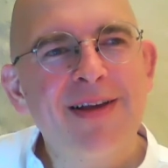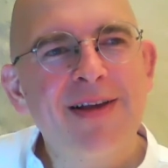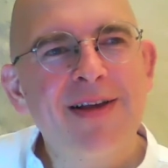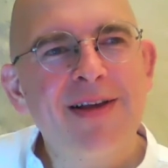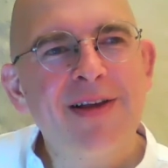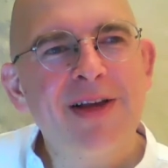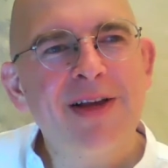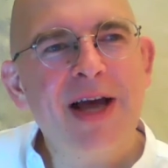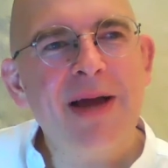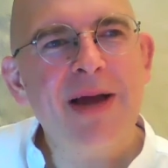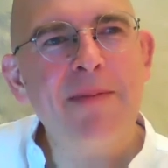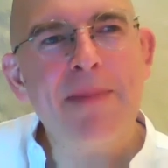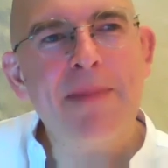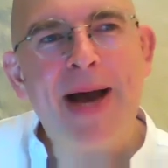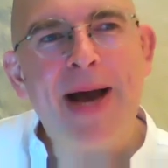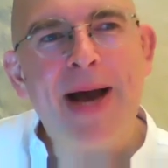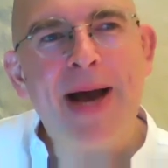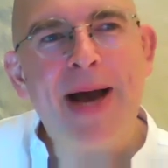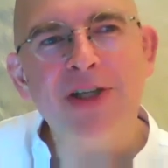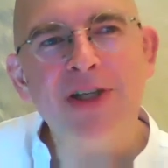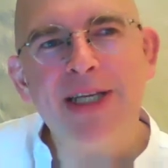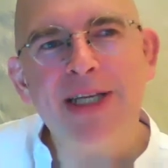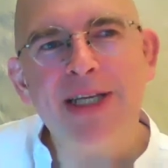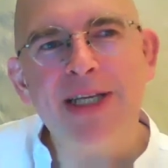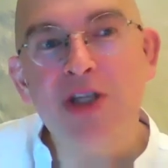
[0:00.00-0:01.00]

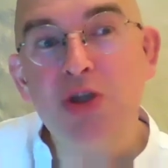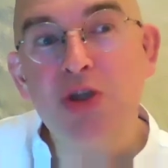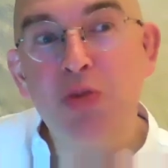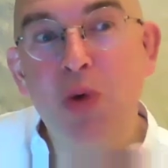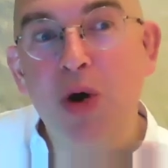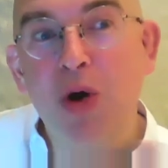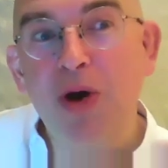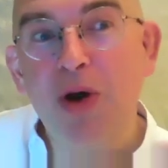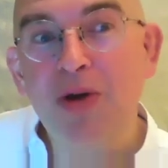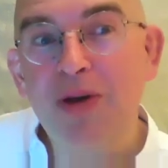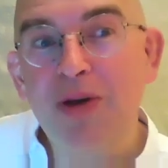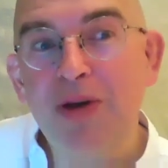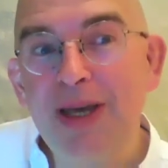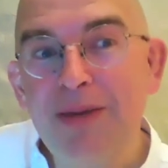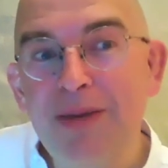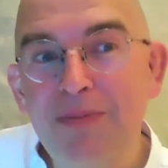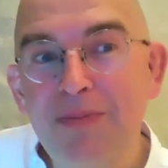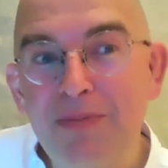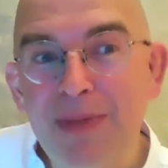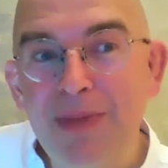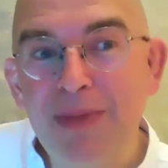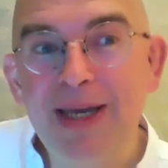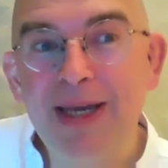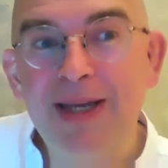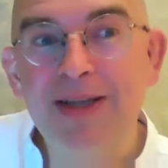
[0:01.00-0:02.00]
Imagine this is what it
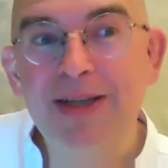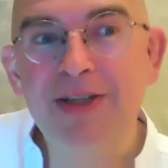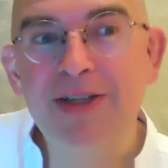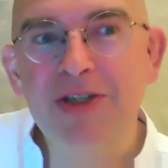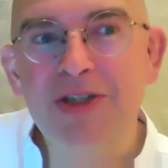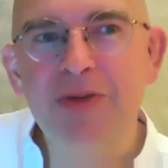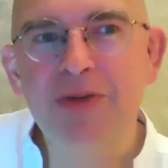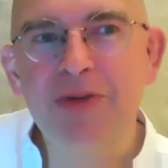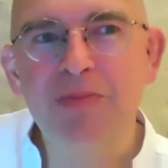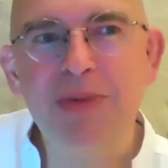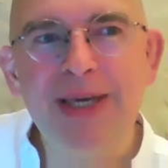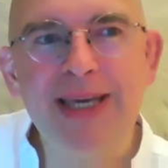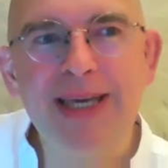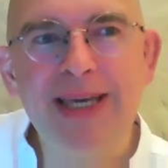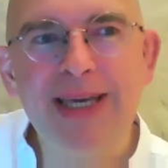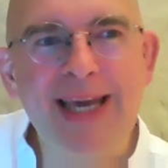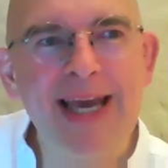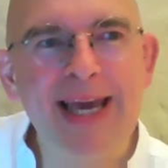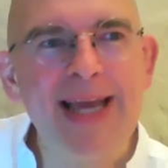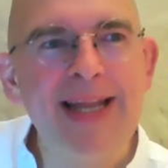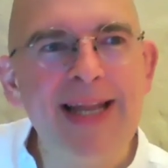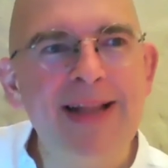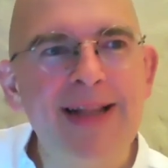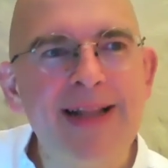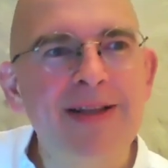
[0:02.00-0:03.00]
means to
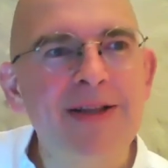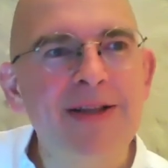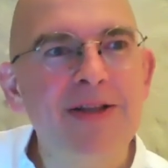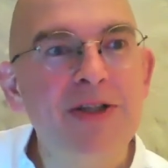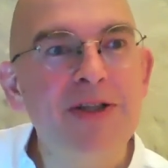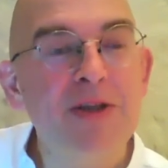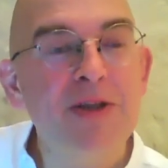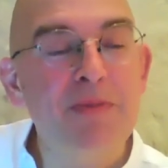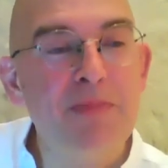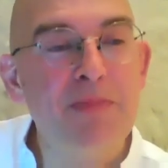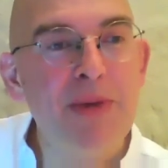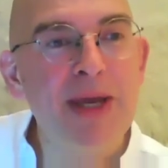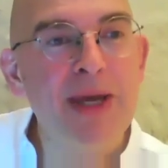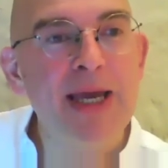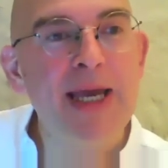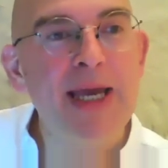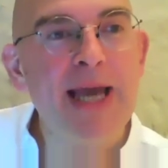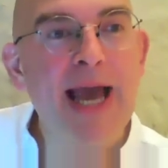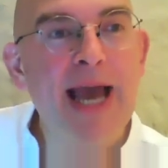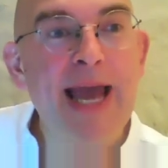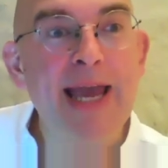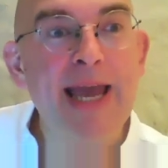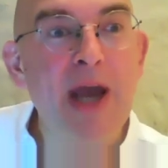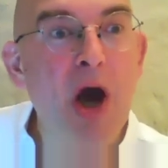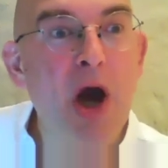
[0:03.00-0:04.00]
begin to be
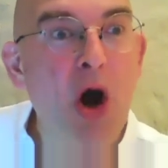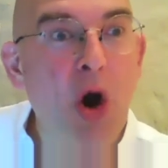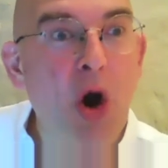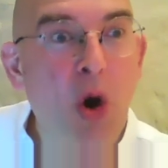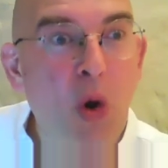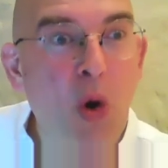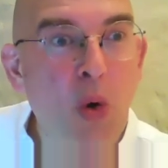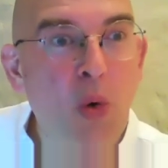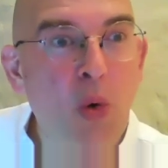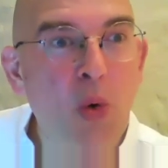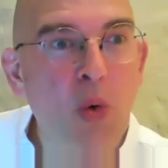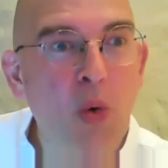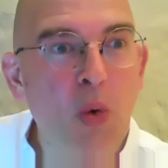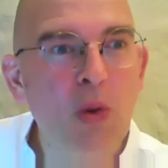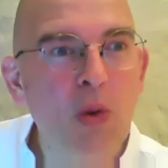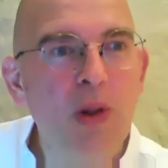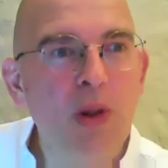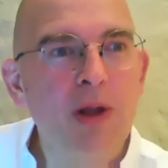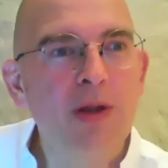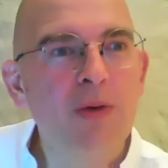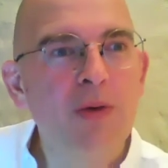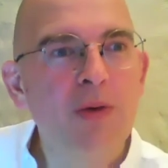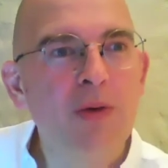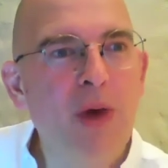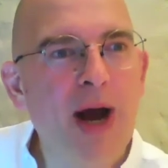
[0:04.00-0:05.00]
a whole,
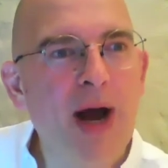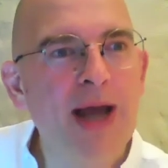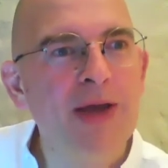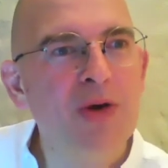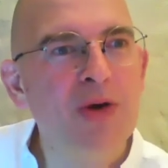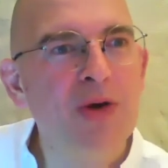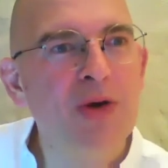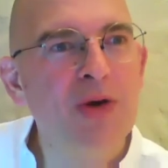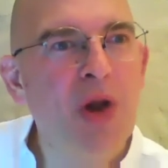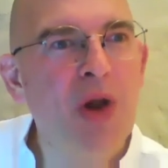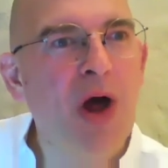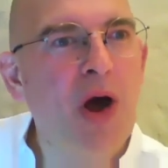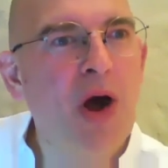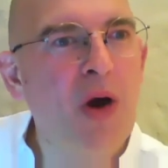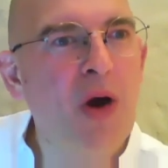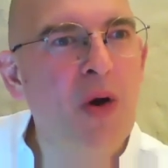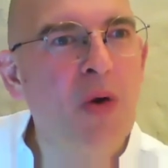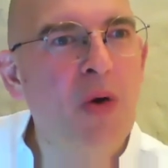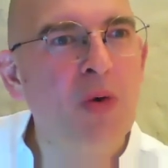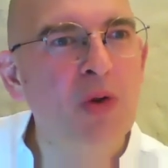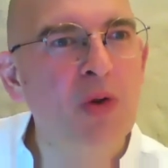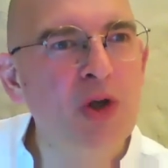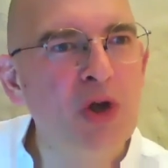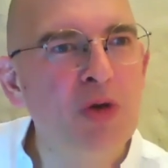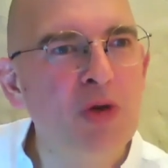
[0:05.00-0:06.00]
what I call a
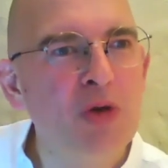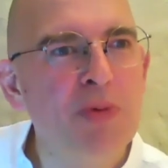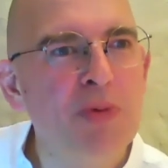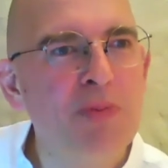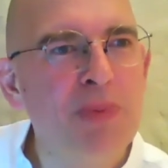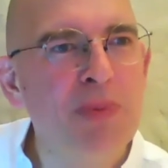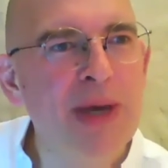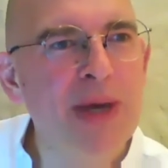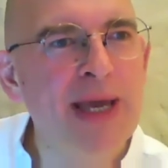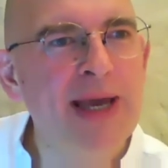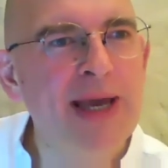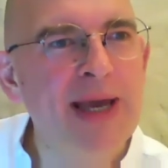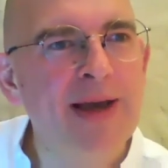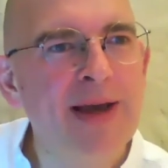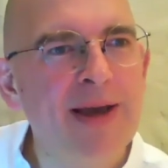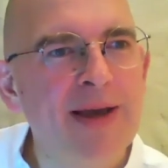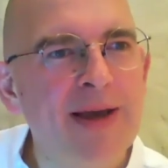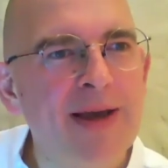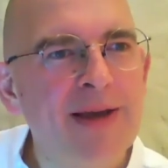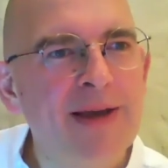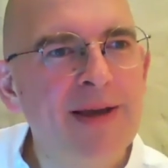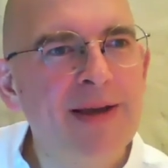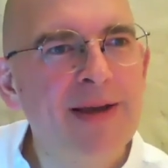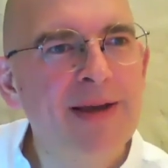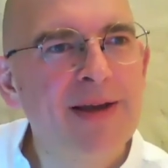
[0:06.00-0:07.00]
whole human being.
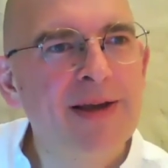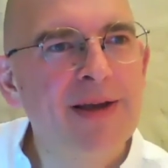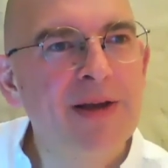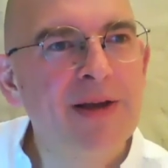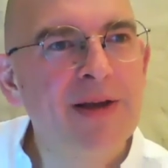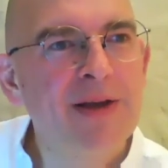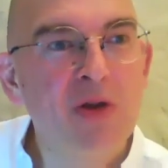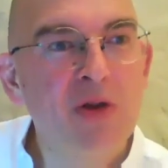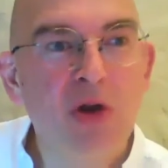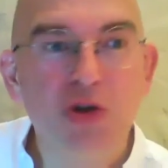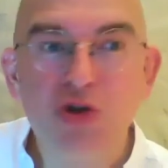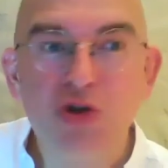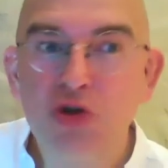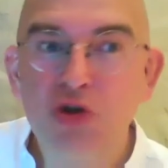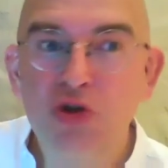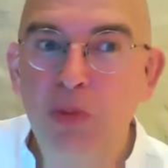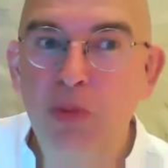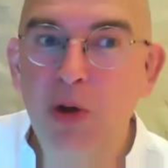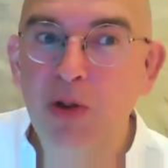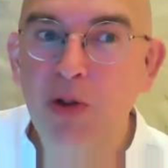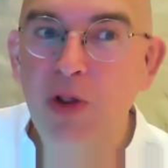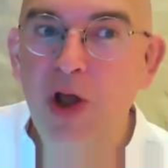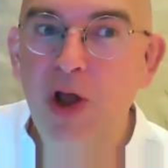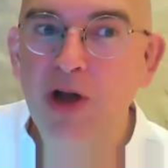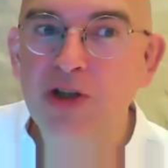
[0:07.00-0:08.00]
Not
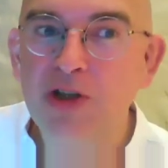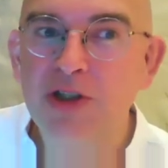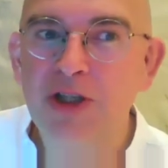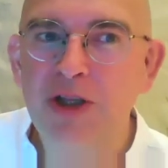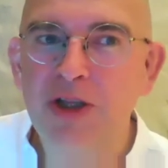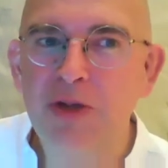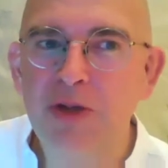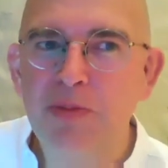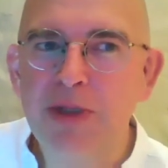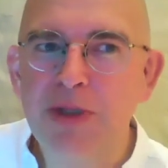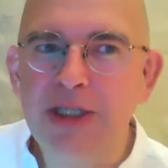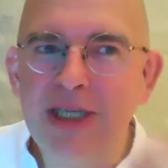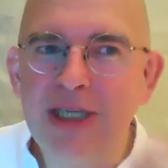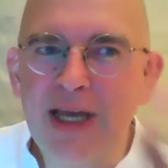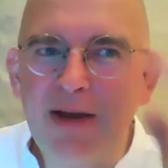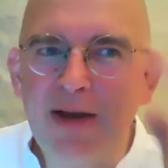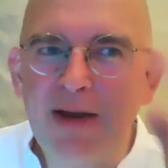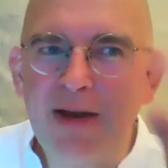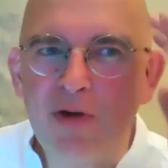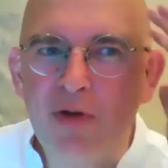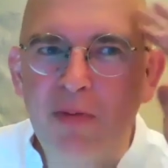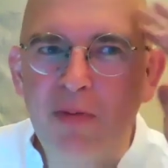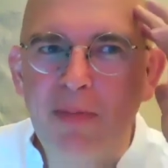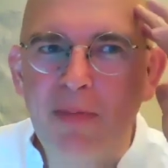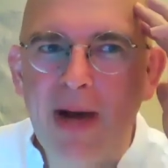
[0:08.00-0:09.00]
someone lost in the
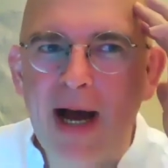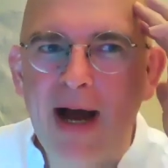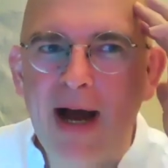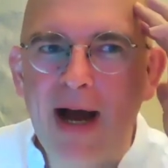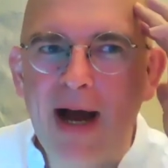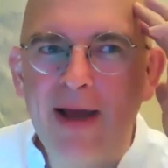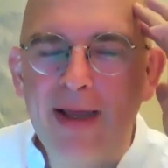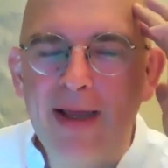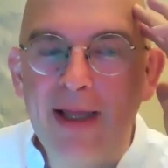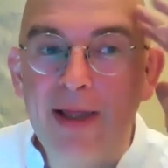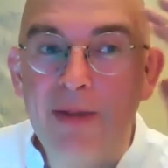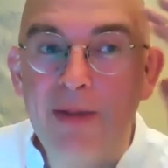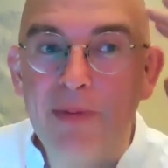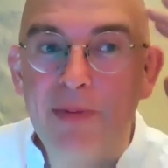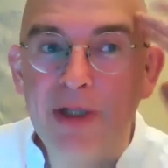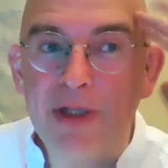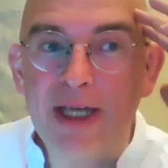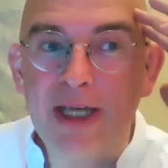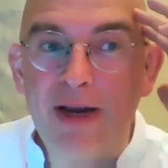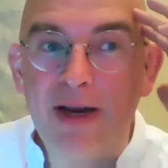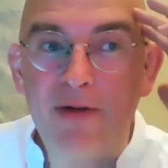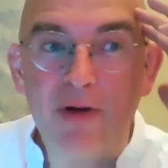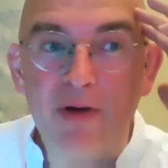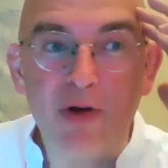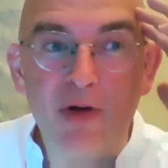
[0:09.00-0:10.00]
material
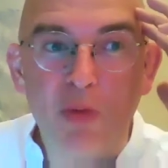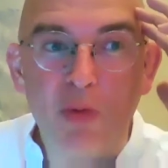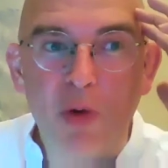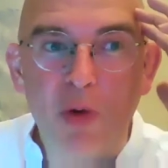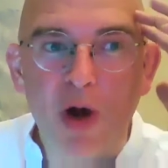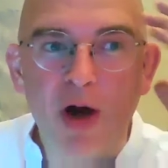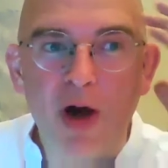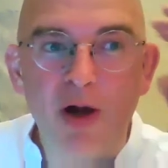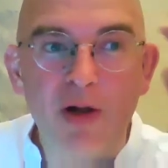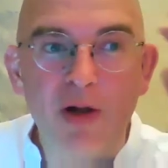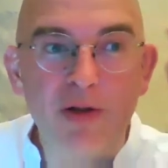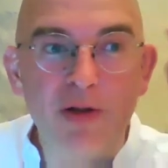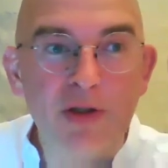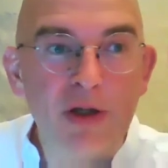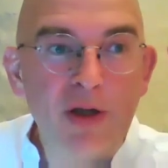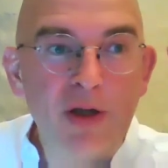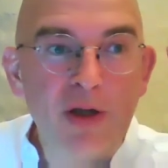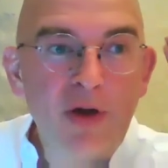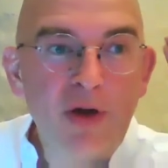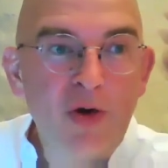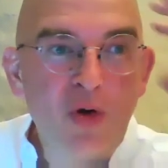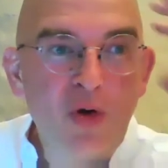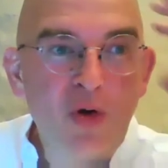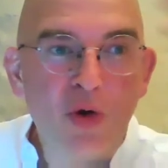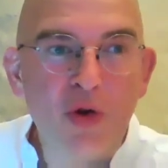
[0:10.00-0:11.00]
world
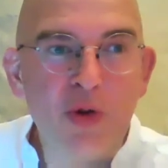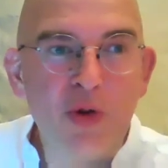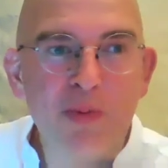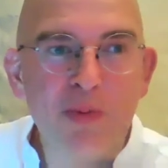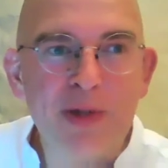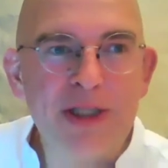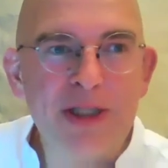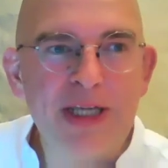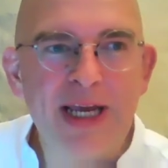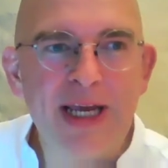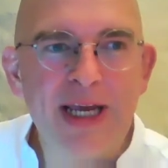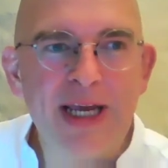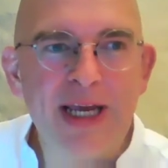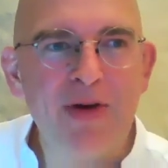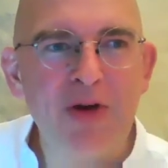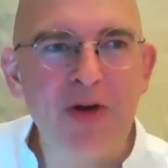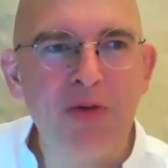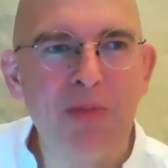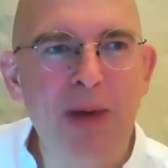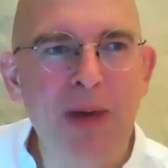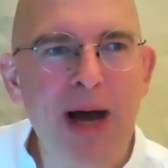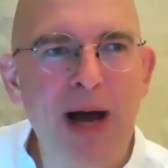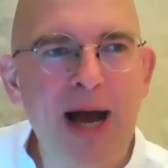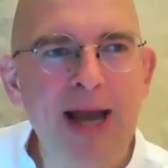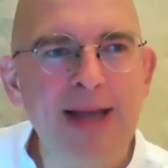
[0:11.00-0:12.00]
or the material
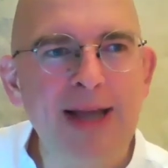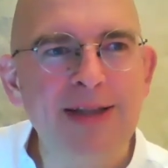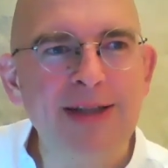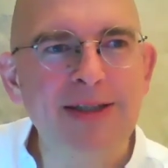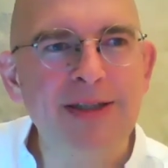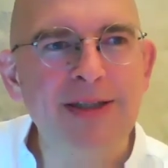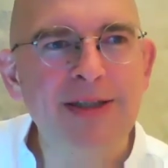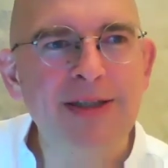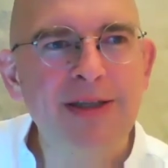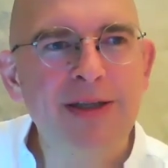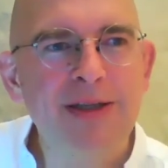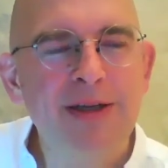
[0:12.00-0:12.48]
mind.